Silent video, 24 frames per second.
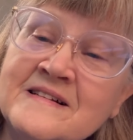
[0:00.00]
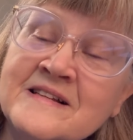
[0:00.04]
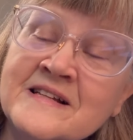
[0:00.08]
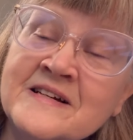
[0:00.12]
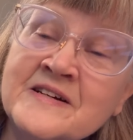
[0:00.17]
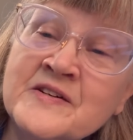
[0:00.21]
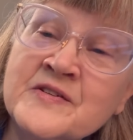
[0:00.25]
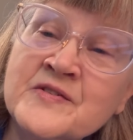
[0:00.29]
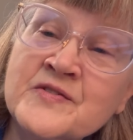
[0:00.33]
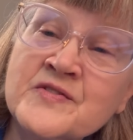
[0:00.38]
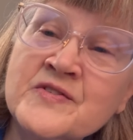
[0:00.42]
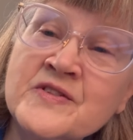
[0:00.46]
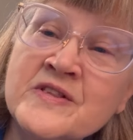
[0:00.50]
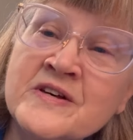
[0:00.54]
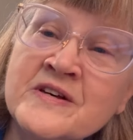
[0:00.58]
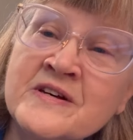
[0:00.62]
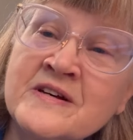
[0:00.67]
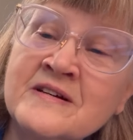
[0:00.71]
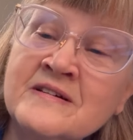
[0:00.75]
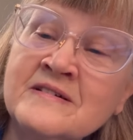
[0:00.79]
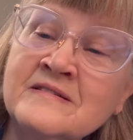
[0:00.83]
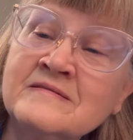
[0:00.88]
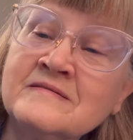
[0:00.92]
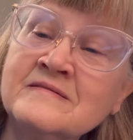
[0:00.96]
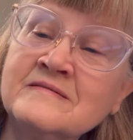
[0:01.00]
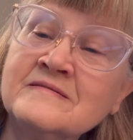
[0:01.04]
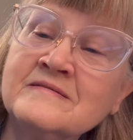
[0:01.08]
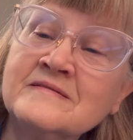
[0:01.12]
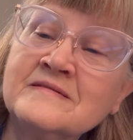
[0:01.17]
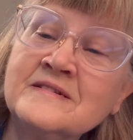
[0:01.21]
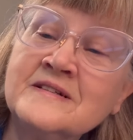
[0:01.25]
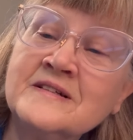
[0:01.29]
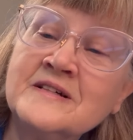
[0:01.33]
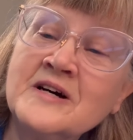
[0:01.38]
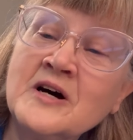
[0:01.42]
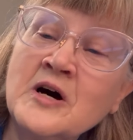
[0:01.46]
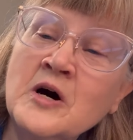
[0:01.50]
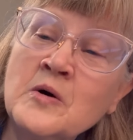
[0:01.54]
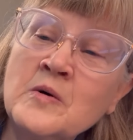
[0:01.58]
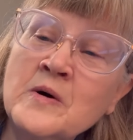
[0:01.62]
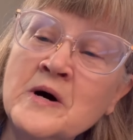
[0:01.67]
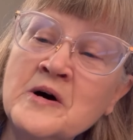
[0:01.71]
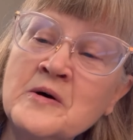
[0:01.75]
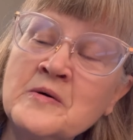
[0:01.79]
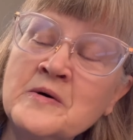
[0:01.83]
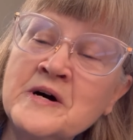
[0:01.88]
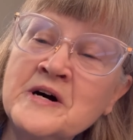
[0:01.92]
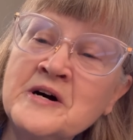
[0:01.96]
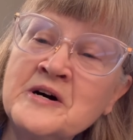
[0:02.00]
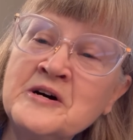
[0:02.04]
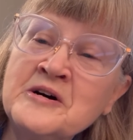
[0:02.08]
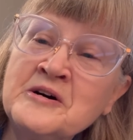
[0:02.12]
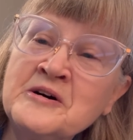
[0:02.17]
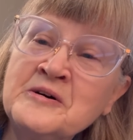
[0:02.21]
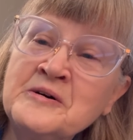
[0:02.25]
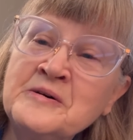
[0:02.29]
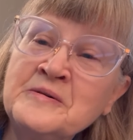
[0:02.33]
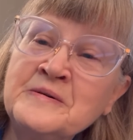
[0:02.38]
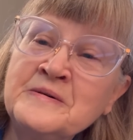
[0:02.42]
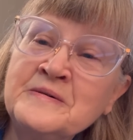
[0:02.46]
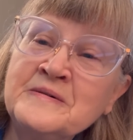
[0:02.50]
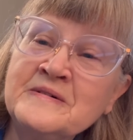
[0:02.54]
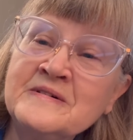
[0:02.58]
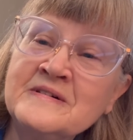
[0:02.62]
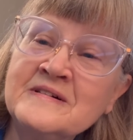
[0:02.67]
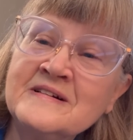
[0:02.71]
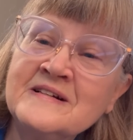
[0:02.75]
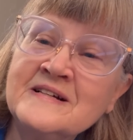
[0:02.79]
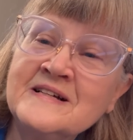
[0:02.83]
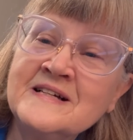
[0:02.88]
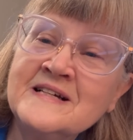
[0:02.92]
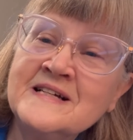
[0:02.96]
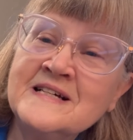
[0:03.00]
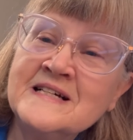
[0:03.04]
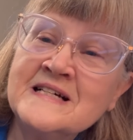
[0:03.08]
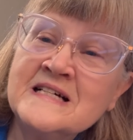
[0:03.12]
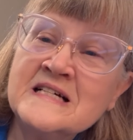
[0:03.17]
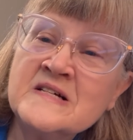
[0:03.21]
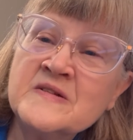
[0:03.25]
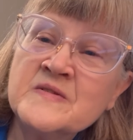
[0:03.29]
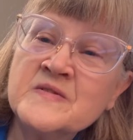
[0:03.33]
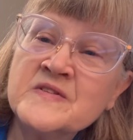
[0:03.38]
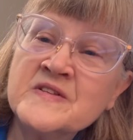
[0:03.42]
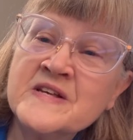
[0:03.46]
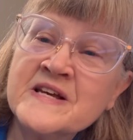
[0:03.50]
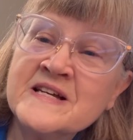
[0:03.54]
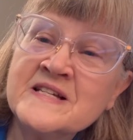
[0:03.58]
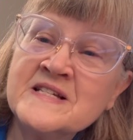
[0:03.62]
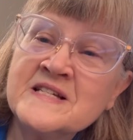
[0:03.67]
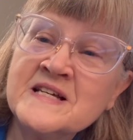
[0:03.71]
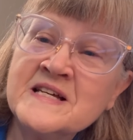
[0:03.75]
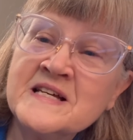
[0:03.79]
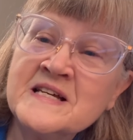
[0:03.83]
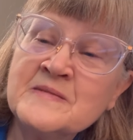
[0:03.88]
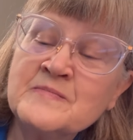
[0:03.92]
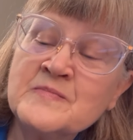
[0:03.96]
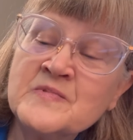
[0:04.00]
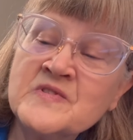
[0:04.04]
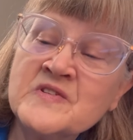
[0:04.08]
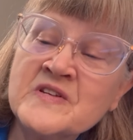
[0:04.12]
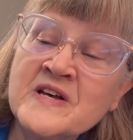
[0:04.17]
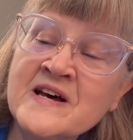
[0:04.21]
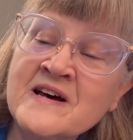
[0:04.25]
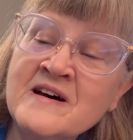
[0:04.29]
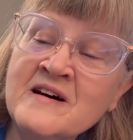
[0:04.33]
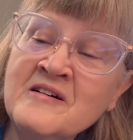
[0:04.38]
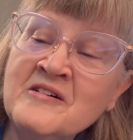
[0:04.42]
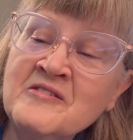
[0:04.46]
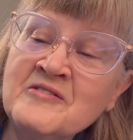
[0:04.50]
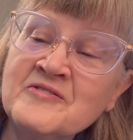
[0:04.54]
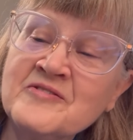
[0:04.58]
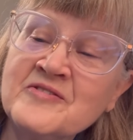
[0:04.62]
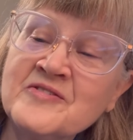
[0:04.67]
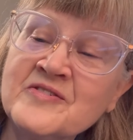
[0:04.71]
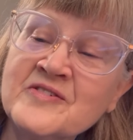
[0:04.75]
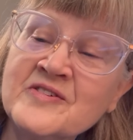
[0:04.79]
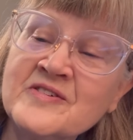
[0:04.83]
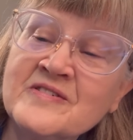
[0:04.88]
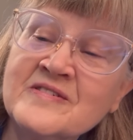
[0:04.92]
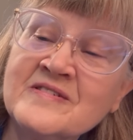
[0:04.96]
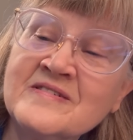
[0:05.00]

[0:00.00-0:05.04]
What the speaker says: There's the ho, ho, ho, and Santa himself.